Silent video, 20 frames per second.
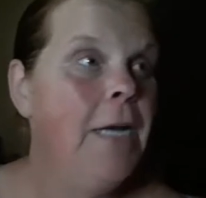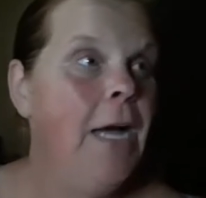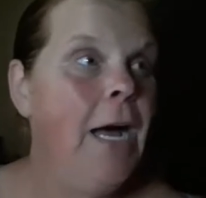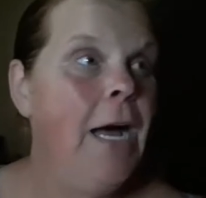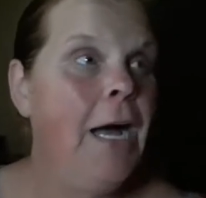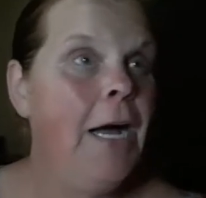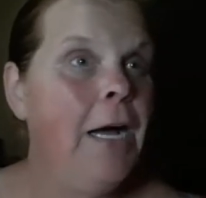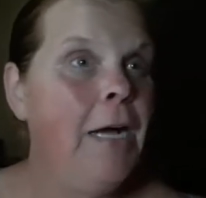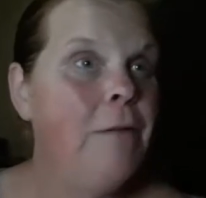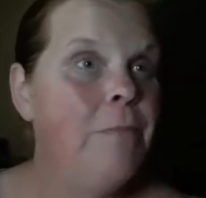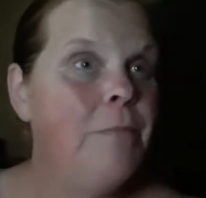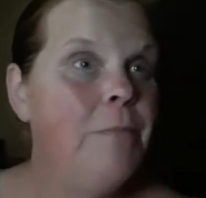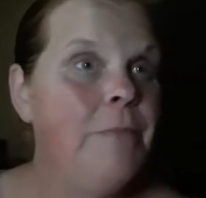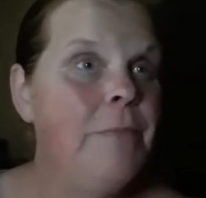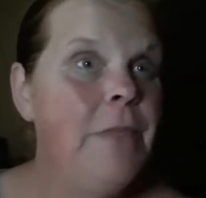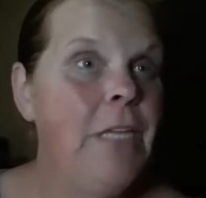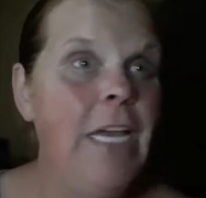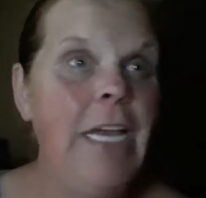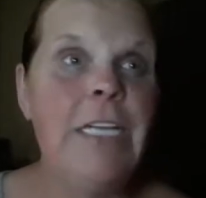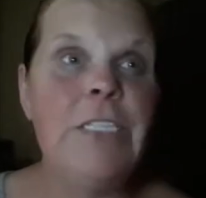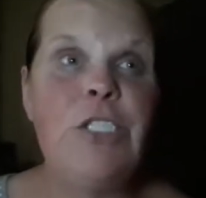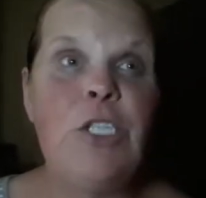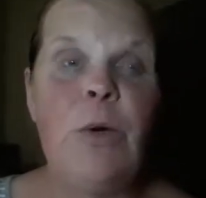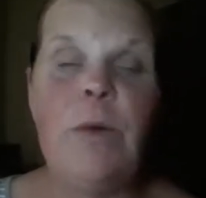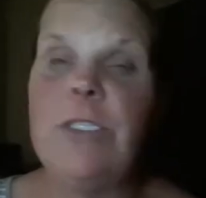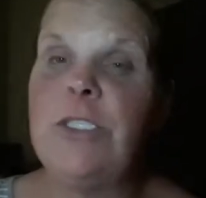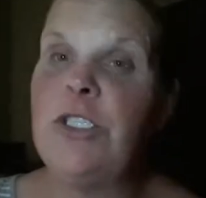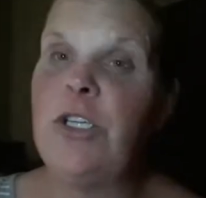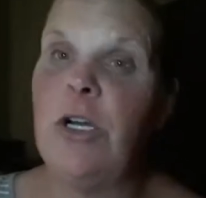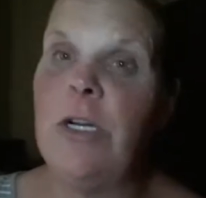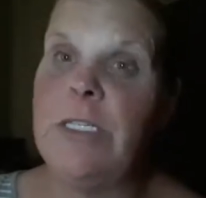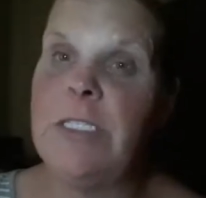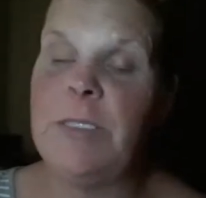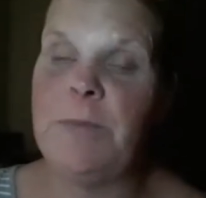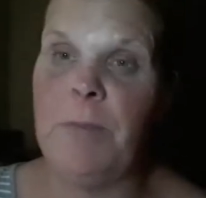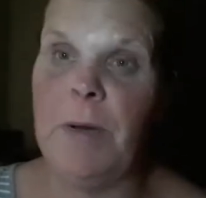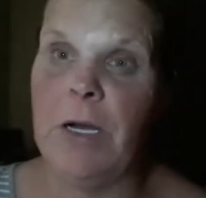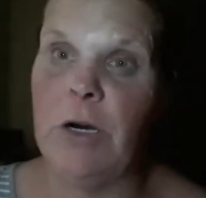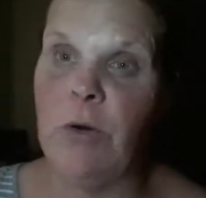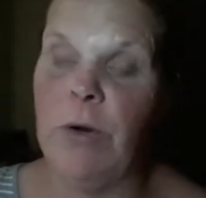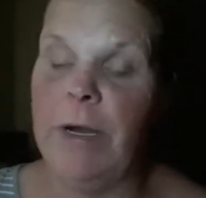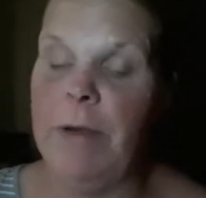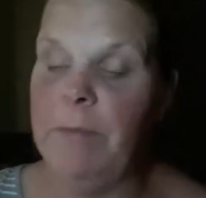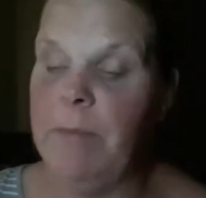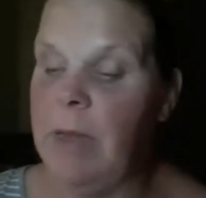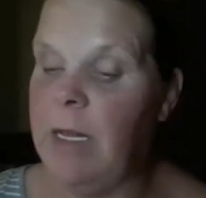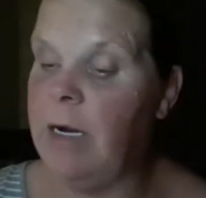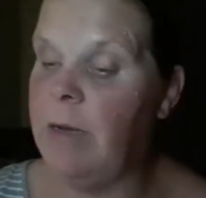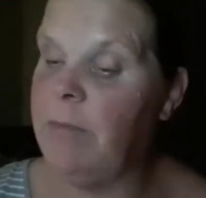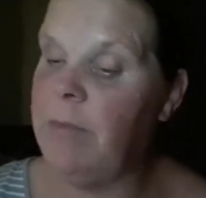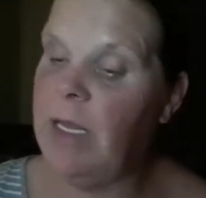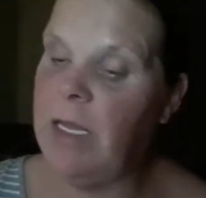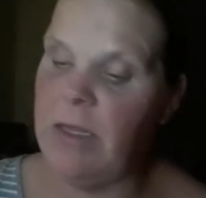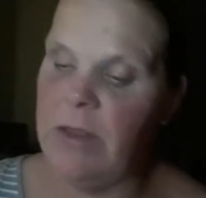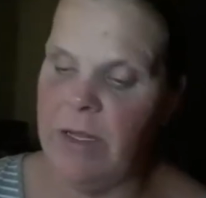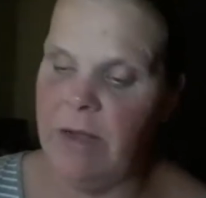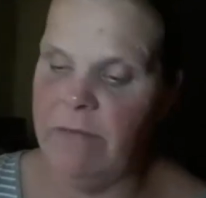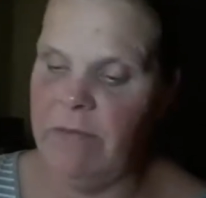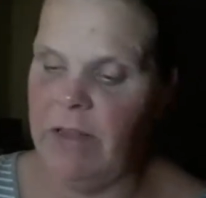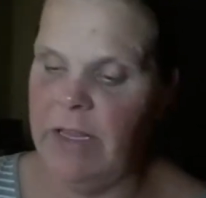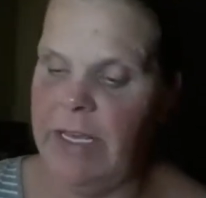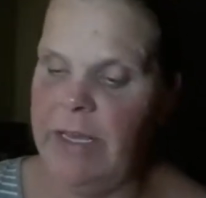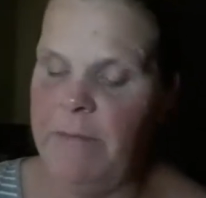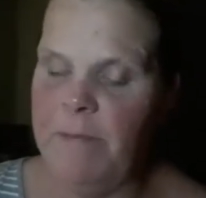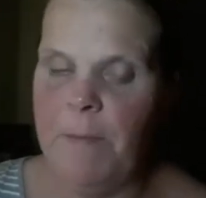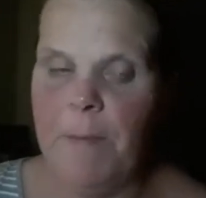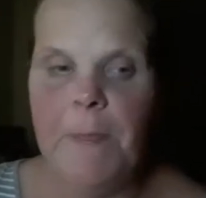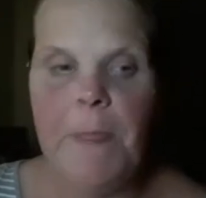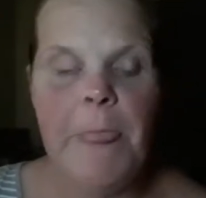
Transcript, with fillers: Um, yeah, so it started sputtering, and I'm like, lovely.